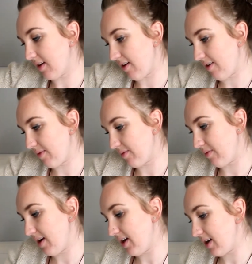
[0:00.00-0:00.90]
All
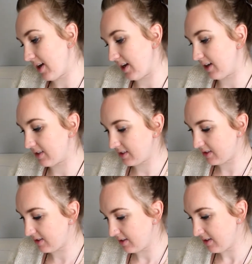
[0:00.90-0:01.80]
right.
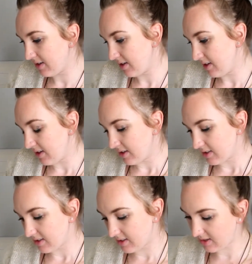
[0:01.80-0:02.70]

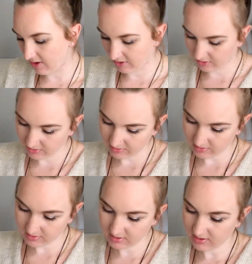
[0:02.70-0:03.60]

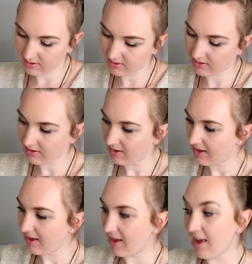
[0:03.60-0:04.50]
So
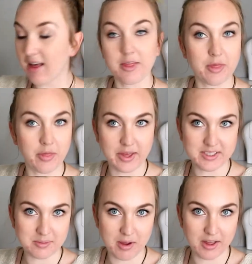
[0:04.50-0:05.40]

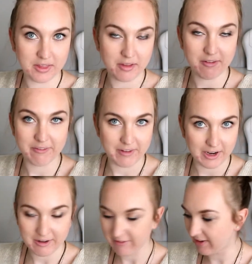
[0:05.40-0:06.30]
this month,
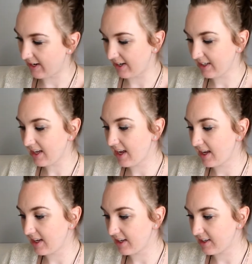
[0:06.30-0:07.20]
very fitting,
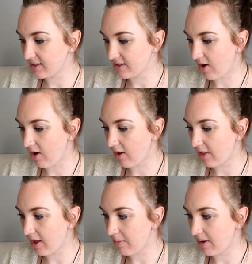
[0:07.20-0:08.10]
is
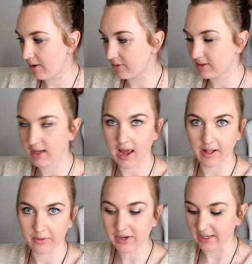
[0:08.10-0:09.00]
all about
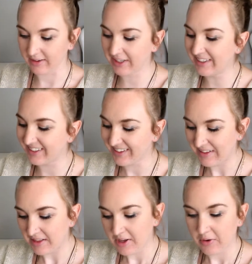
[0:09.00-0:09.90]
Halloween,
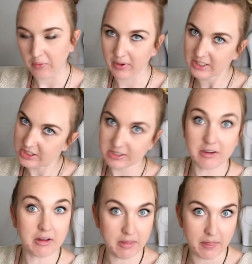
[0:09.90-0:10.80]
which
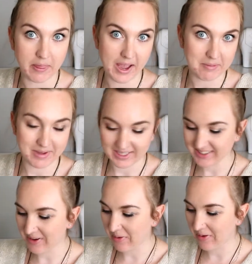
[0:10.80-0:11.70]
that
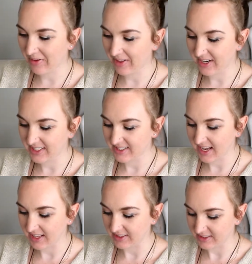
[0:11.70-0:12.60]
makes a whole lot of
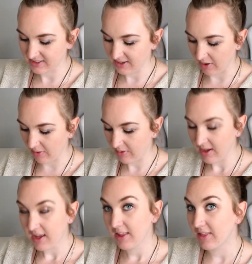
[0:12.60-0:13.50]
sense. So
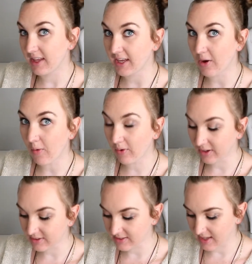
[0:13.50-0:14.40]
the
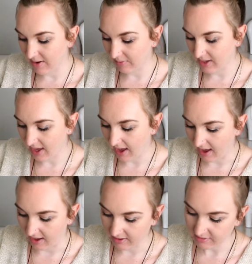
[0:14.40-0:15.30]
oils that we
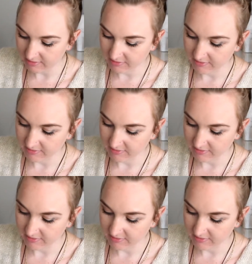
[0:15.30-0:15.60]
have